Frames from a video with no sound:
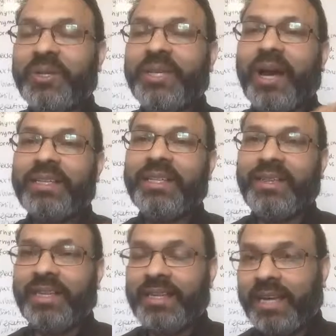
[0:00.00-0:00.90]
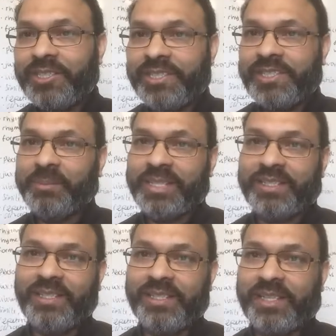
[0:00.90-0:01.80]
regarding the National Islamic
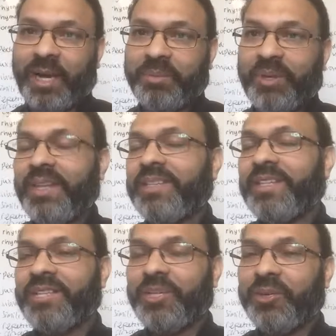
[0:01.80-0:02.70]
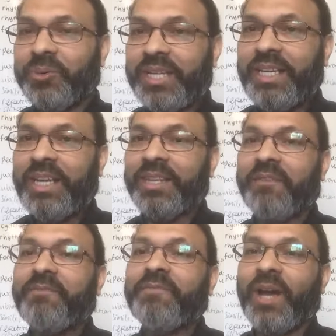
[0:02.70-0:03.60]
Studies Library, this is a unique and
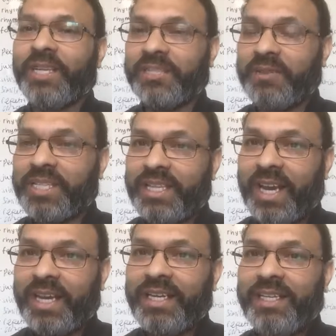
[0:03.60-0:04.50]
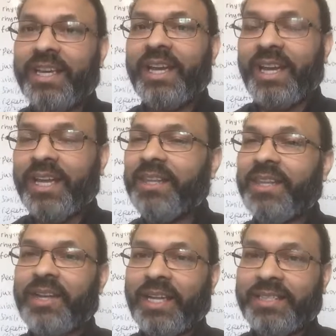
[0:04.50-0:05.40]
the first of its kind in the
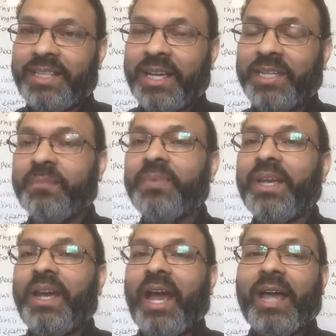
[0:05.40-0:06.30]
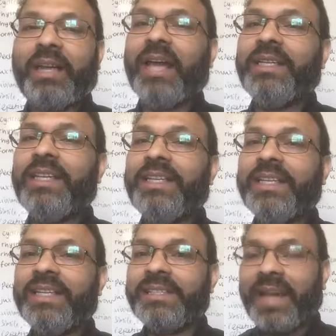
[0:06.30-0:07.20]
United Kingdom. And I need
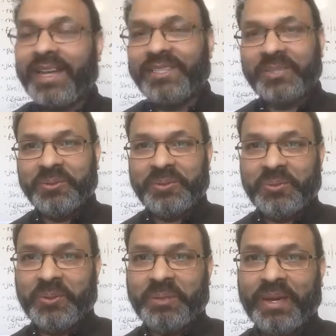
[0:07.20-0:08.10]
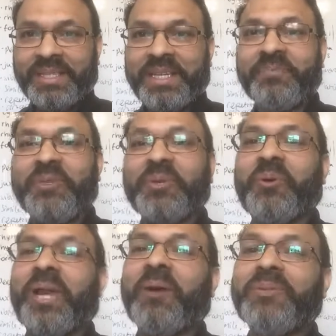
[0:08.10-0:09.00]
an entire show to talk about it. So
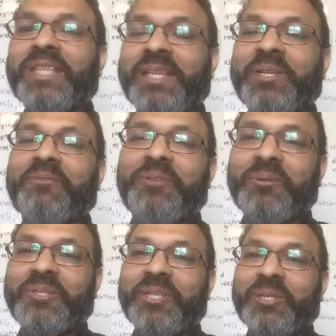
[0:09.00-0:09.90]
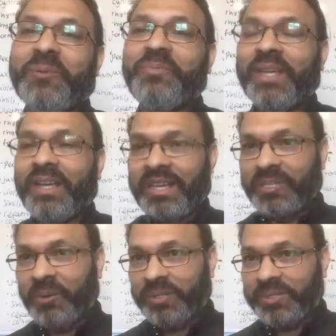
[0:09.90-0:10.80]
what I would tell your viewers to do is
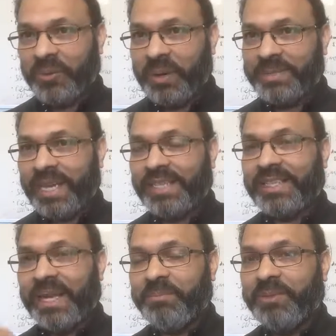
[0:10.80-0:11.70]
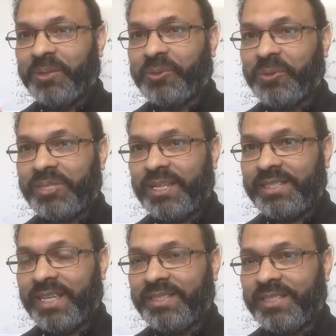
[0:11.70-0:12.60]
go onto our website,
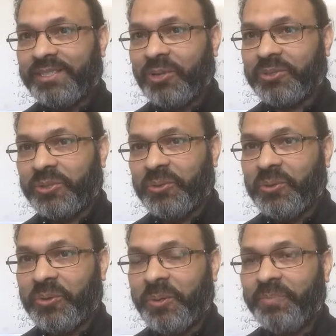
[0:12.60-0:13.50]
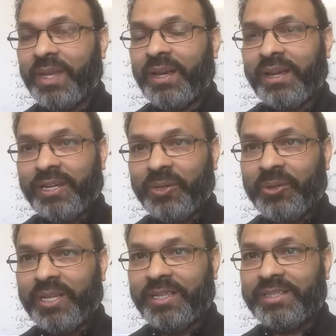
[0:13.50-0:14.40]
ibnrushd.org,
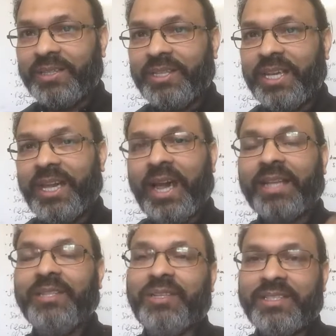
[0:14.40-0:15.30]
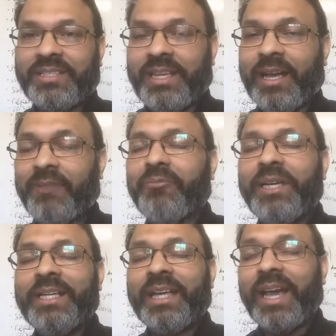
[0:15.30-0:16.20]
Google us, okay, and you can see and
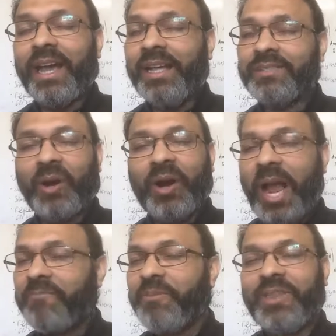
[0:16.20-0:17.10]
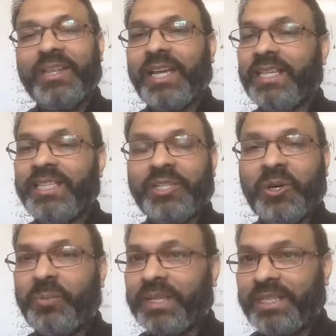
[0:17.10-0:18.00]
read. It's got everything that you need to
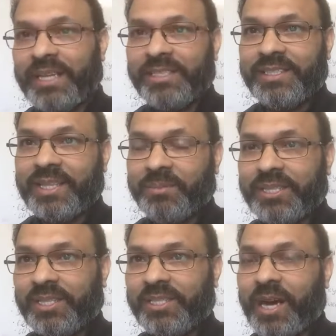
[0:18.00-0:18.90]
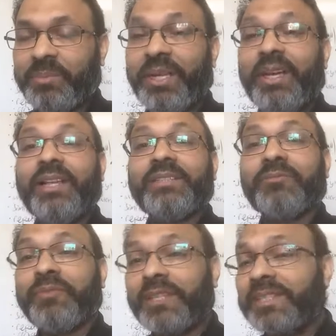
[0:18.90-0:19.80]
know about the National Islamic Studies Library. It's
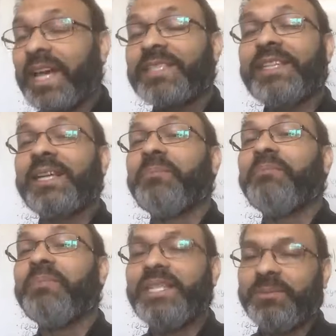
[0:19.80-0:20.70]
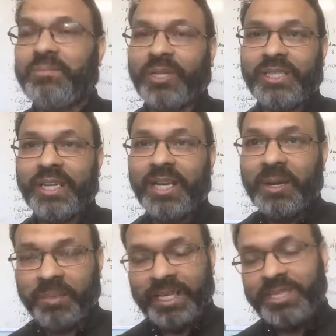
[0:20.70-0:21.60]
a fantastic and amazing project.
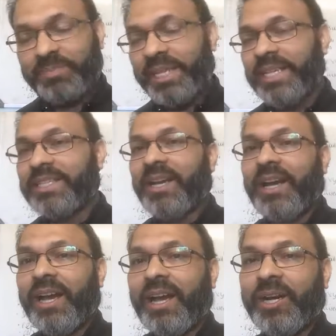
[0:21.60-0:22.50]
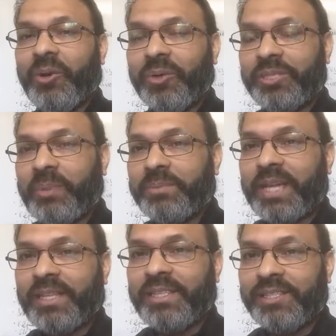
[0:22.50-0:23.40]
Please, go onto the
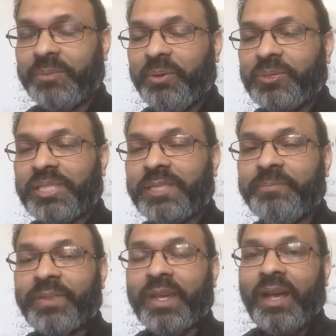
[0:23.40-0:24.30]
website and support us.